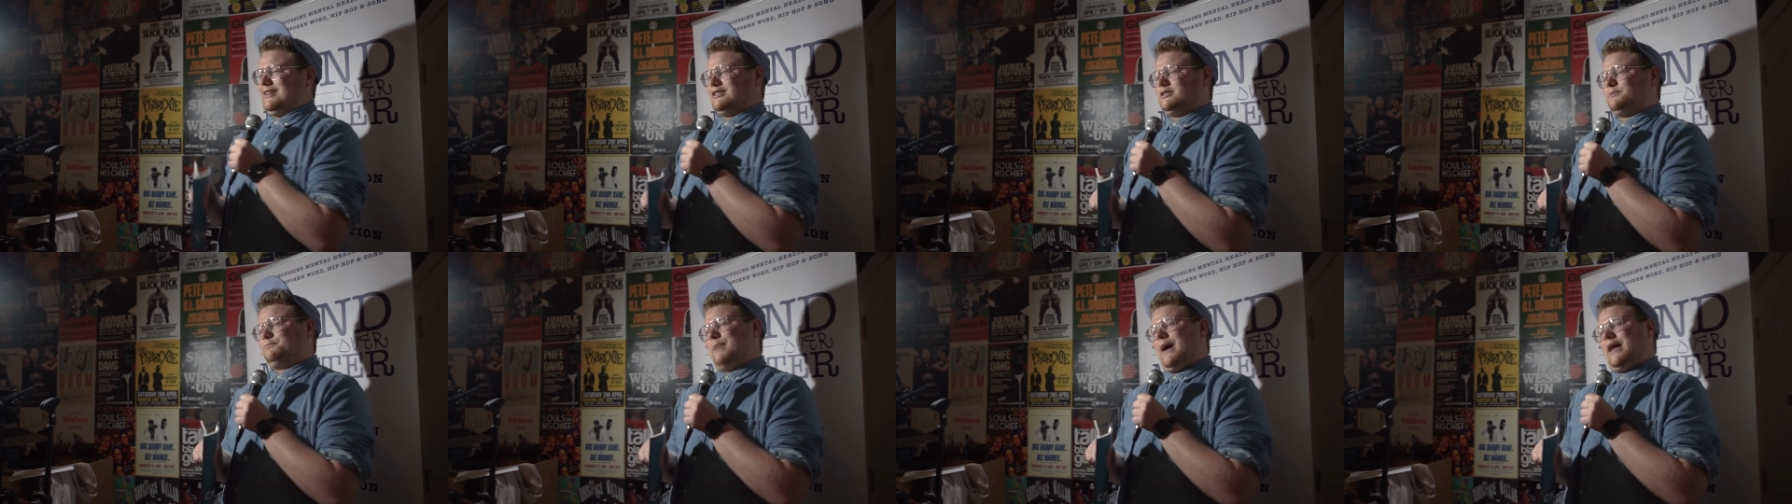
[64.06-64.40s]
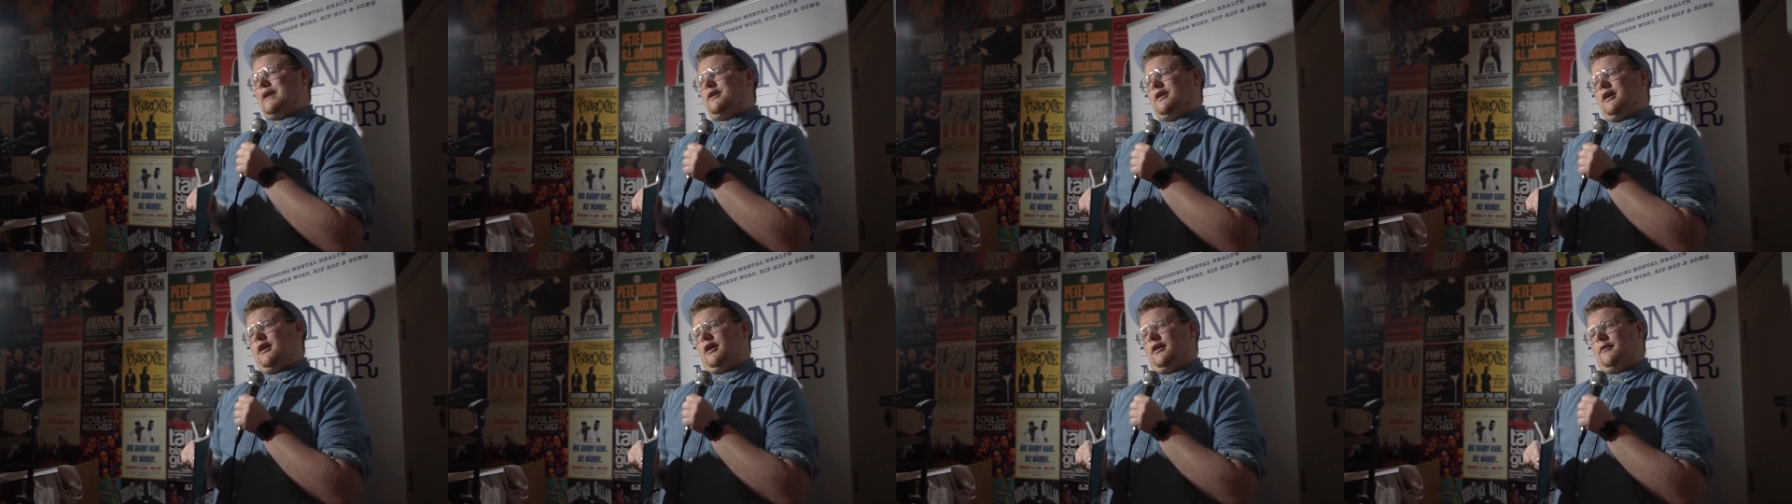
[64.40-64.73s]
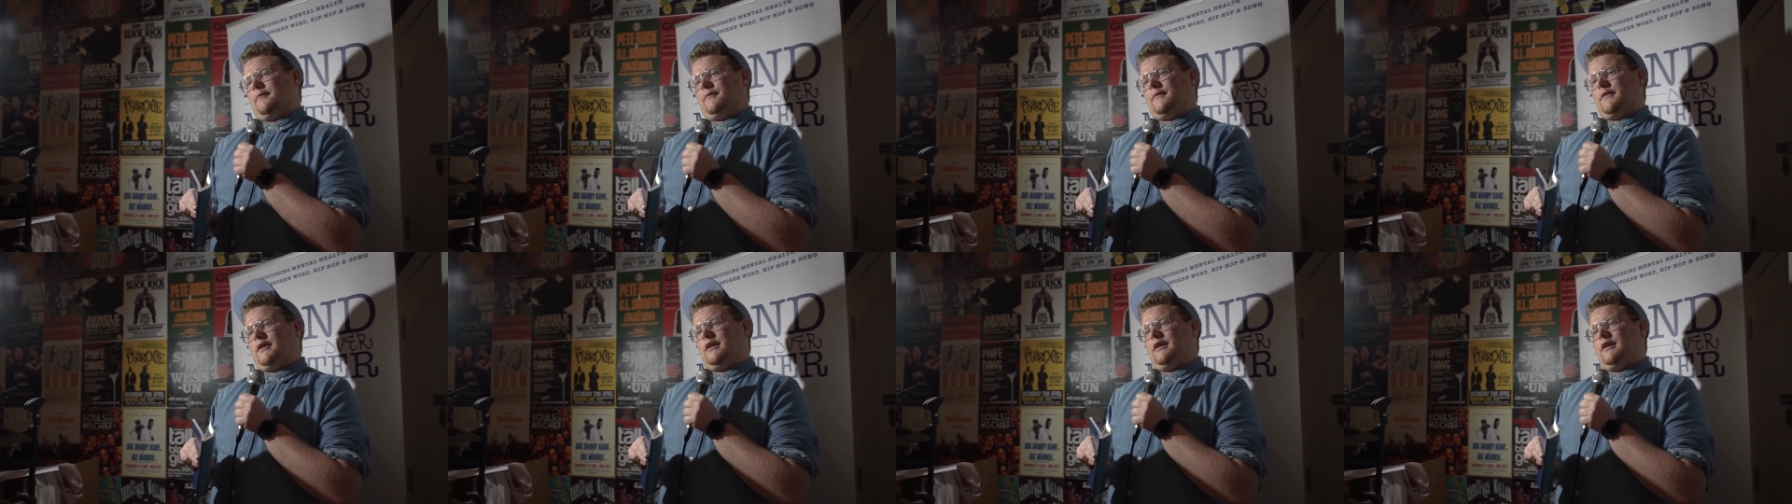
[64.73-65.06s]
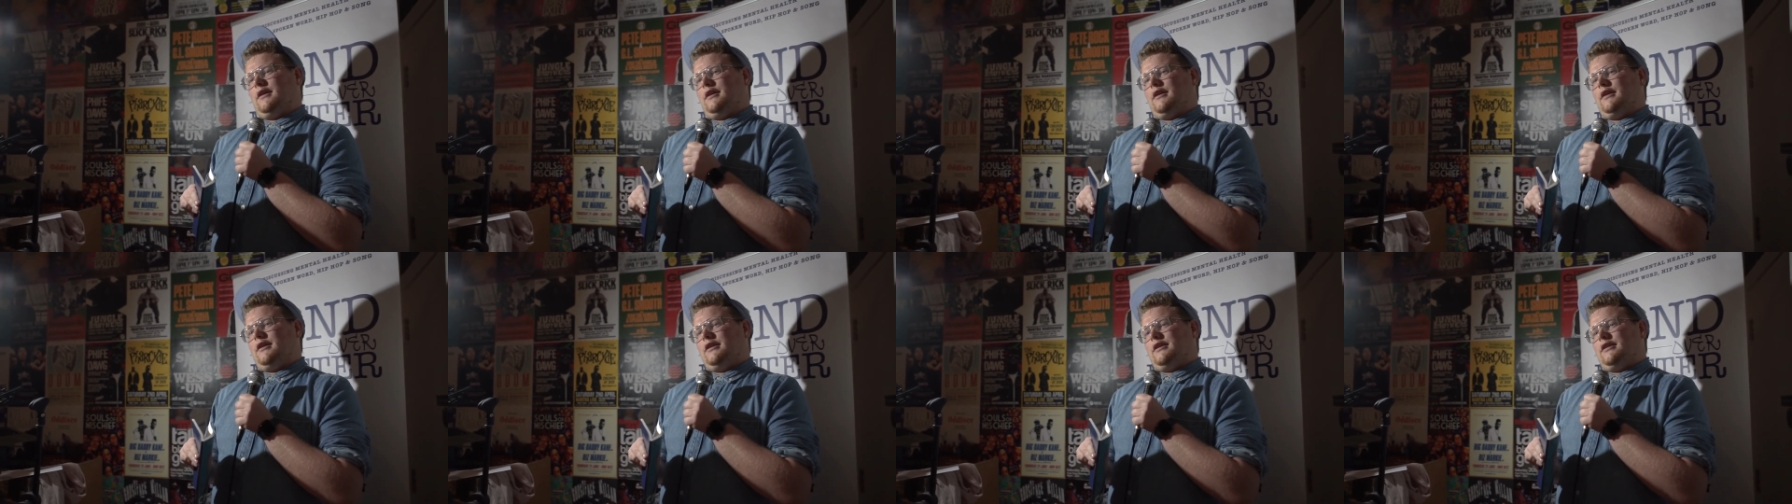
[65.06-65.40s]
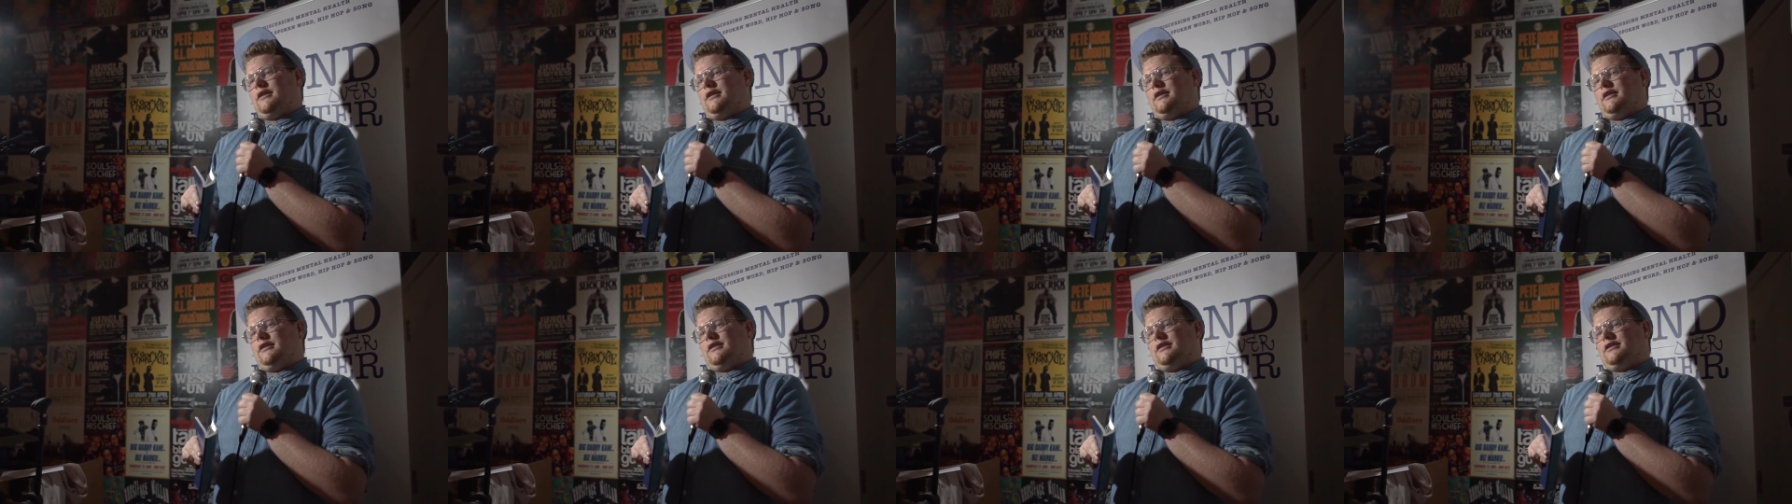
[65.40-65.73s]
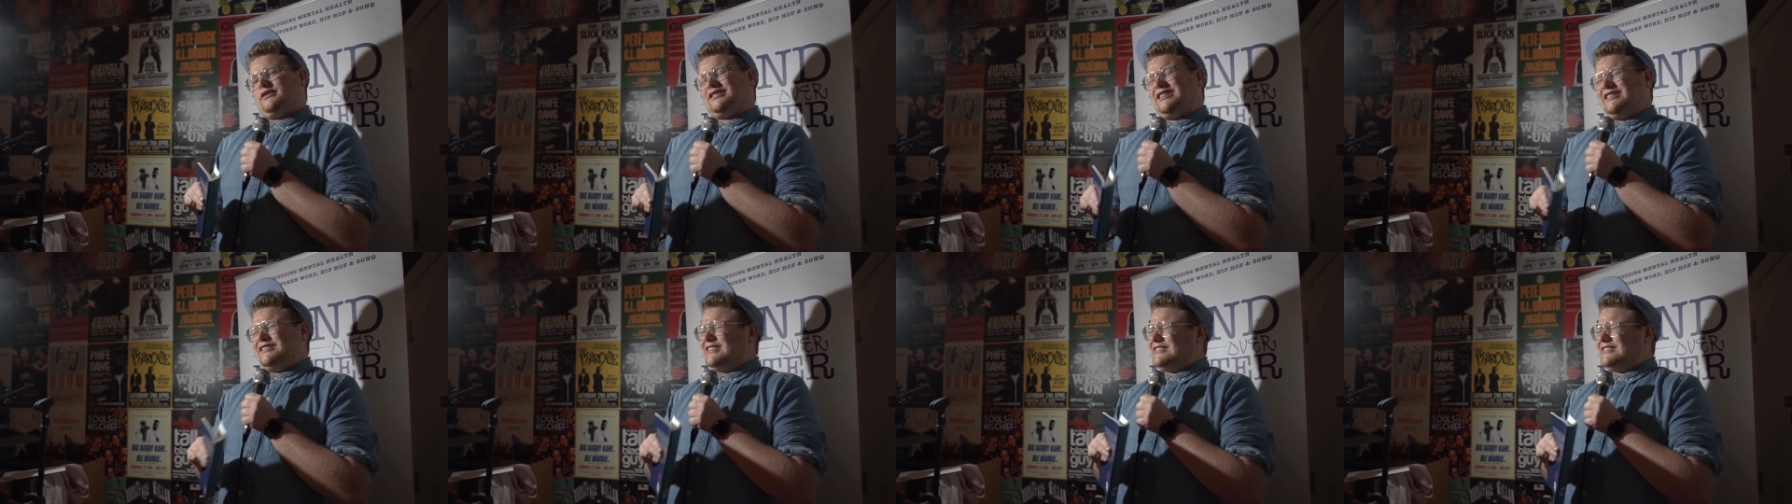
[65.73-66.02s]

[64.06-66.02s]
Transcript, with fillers: as banter. See,